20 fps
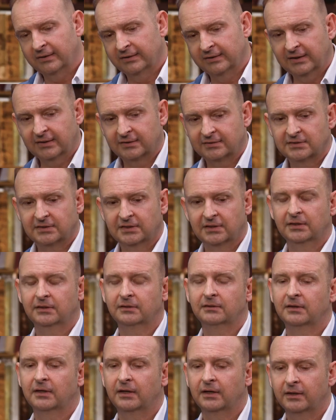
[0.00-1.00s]

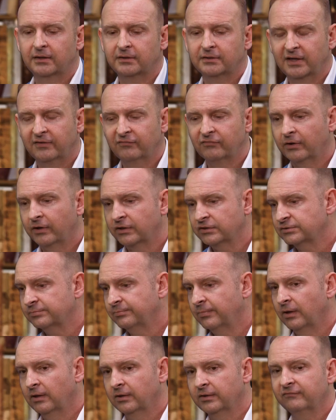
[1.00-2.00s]
LinkedIn, David
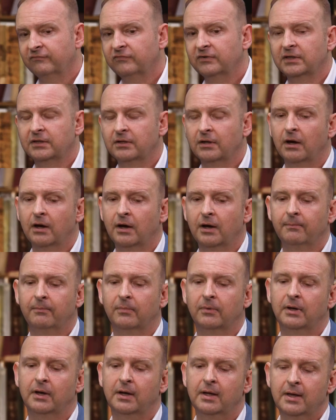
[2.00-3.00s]
Archibald in
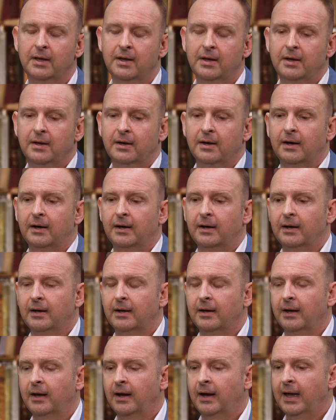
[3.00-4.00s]
Vietnam.
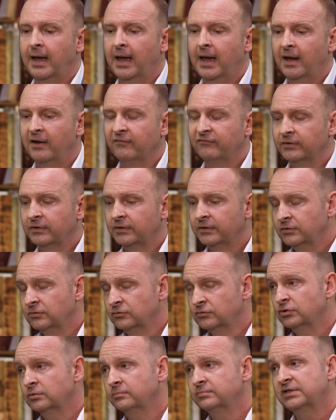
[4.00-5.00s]
I have a
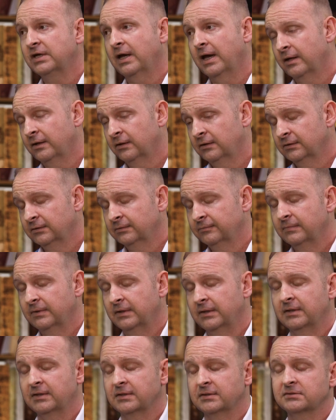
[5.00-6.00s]
YouTube channel.
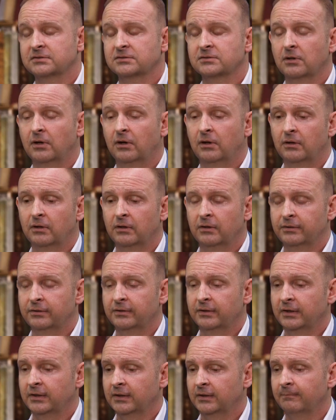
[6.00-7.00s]
It's called
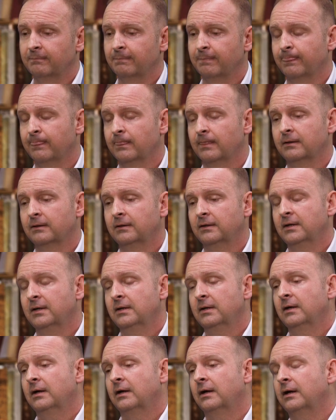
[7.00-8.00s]

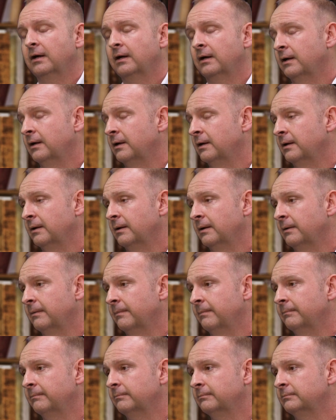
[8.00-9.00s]
I
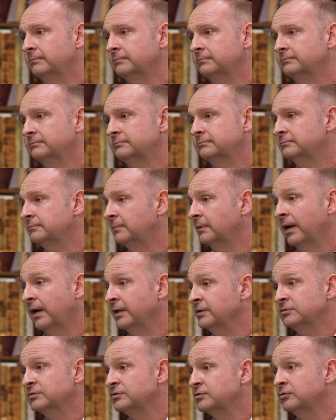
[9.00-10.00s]

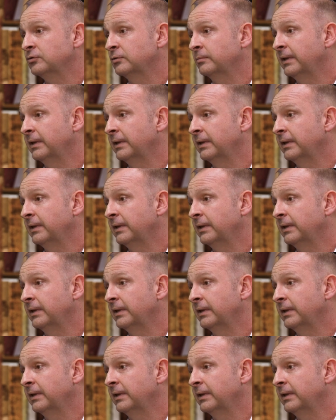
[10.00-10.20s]
Just Drew a